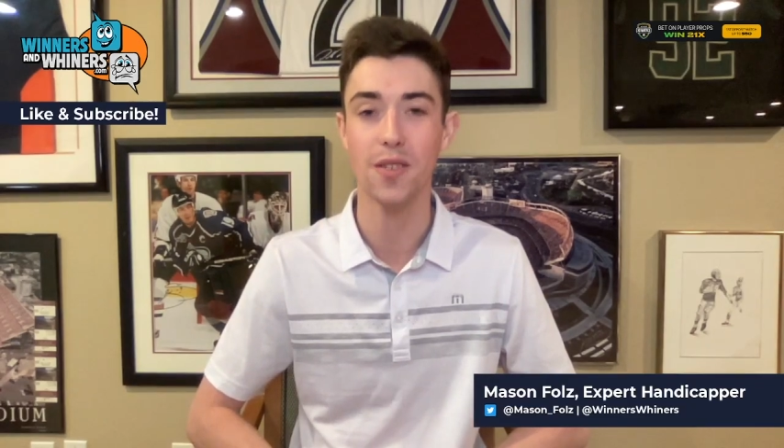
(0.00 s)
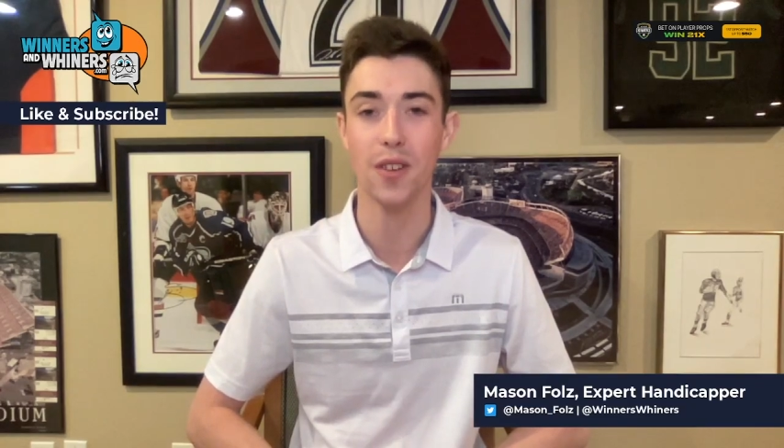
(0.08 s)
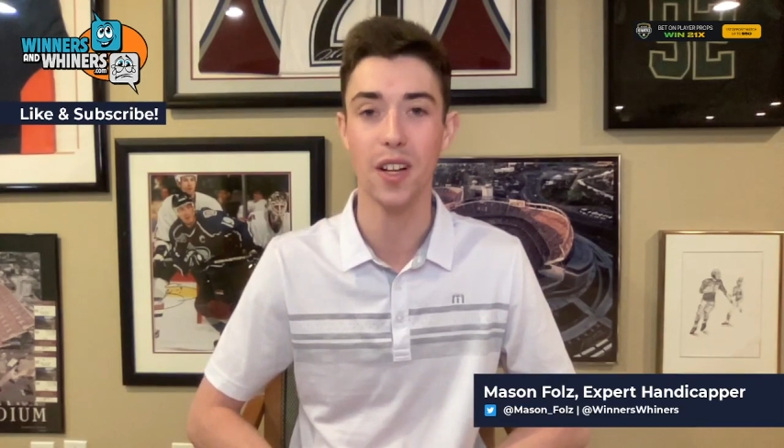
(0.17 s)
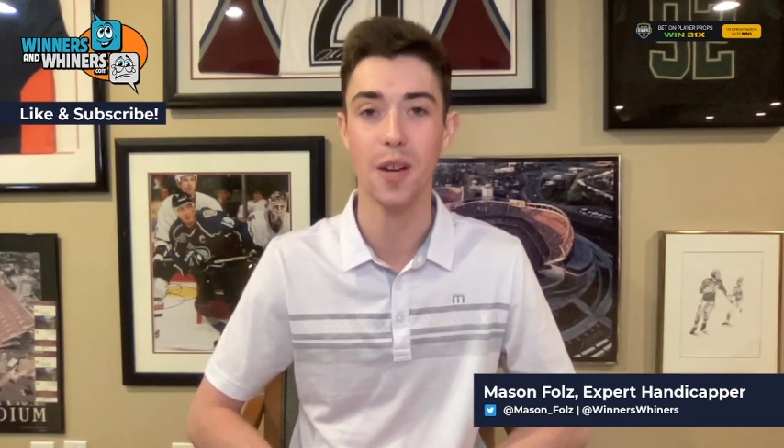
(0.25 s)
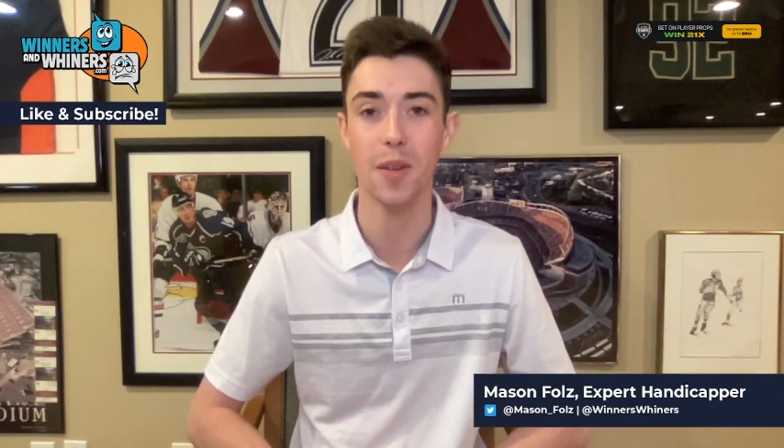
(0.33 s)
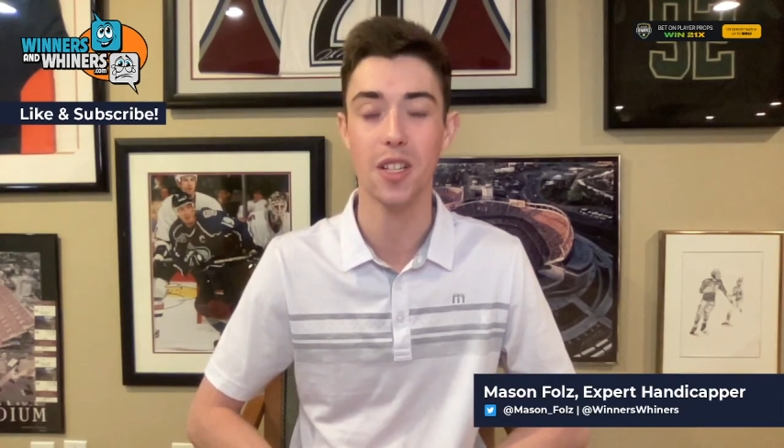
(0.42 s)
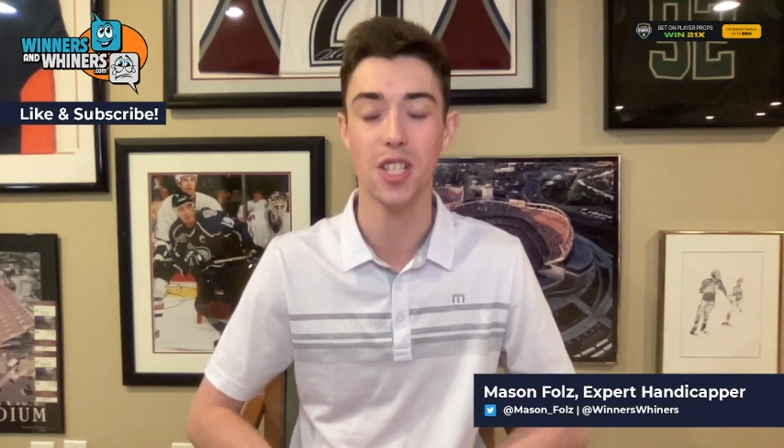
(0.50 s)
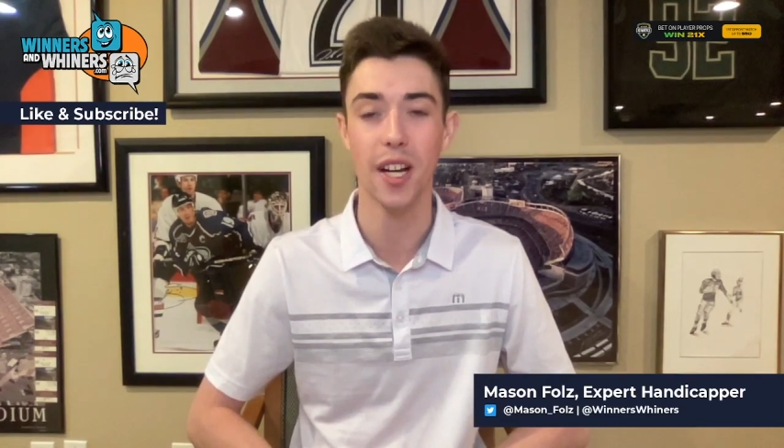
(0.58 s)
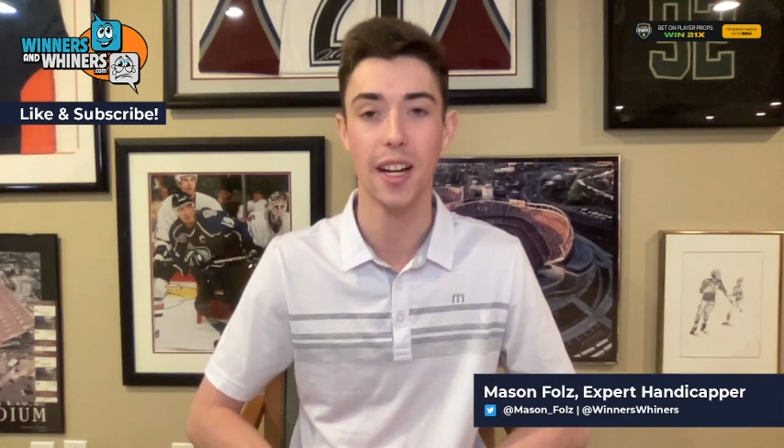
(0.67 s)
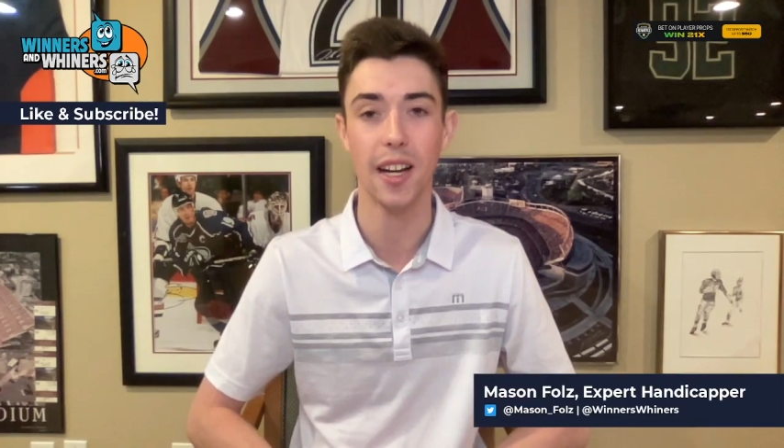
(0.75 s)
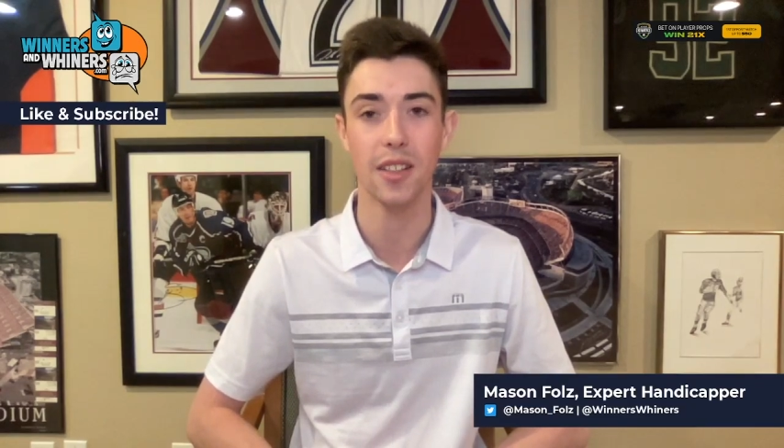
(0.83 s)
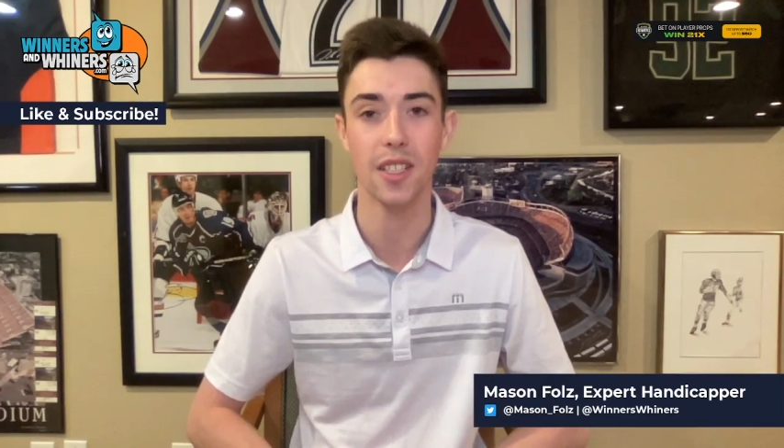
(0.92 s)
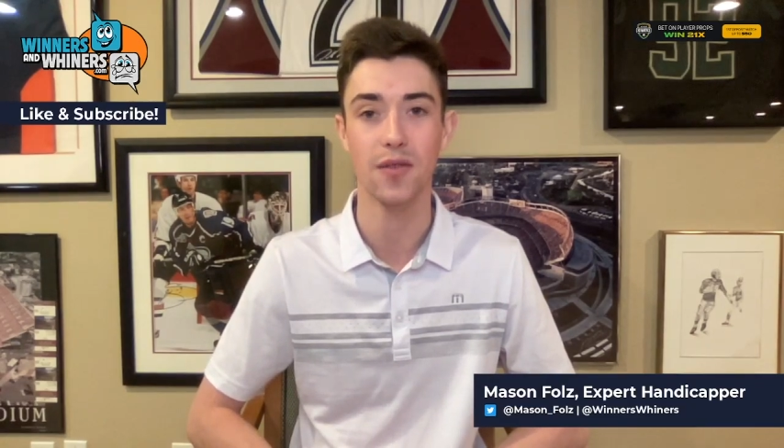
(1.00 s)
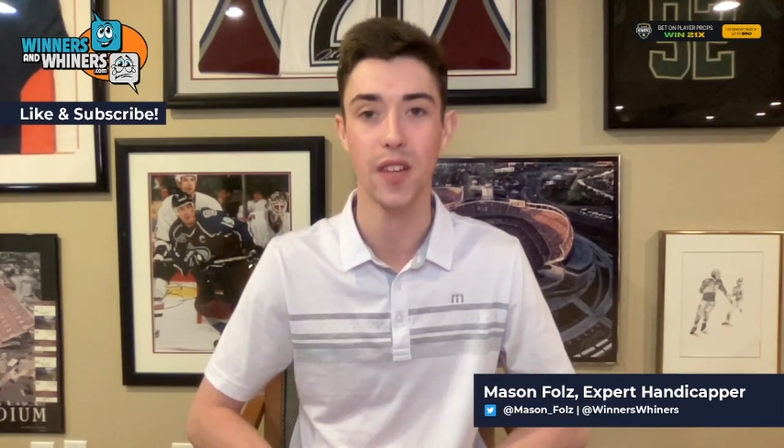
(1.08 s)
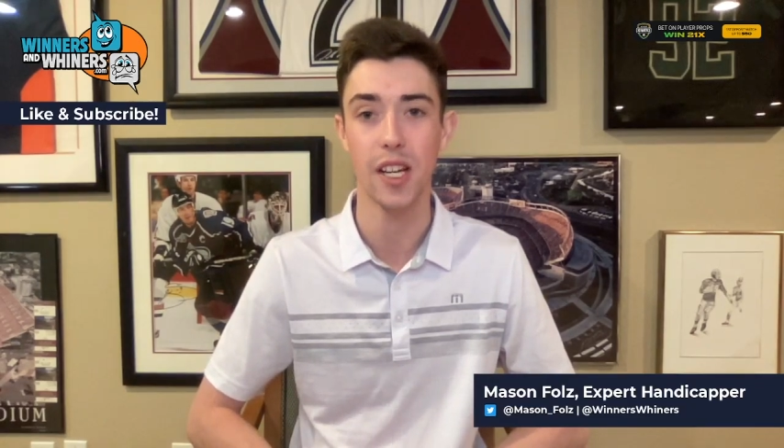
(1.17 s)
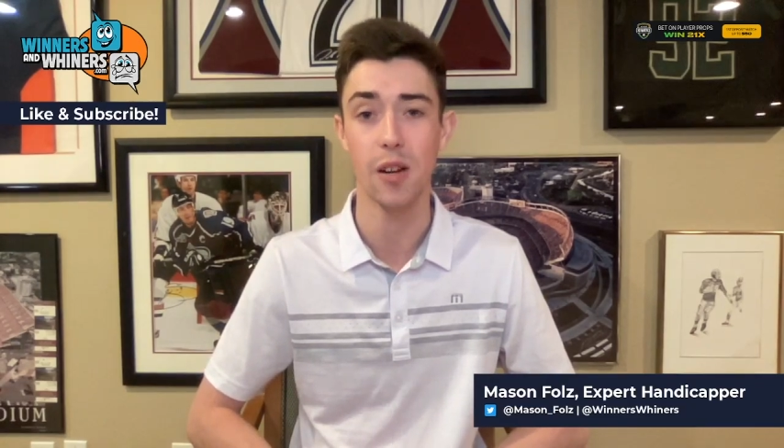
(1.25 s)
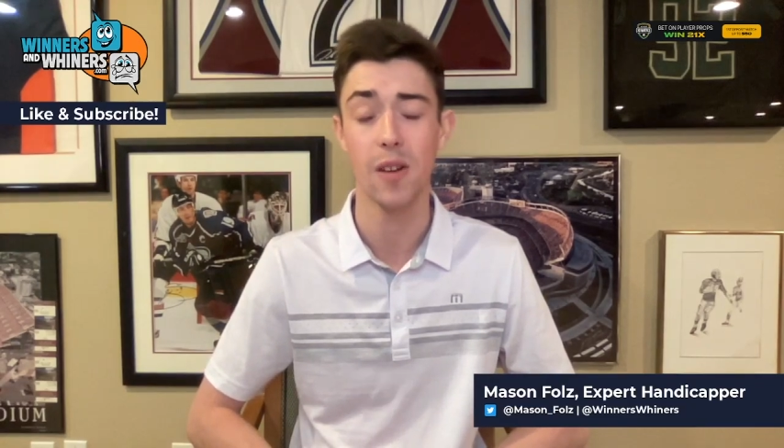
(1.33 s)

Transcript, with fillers: for coming and checking out this video.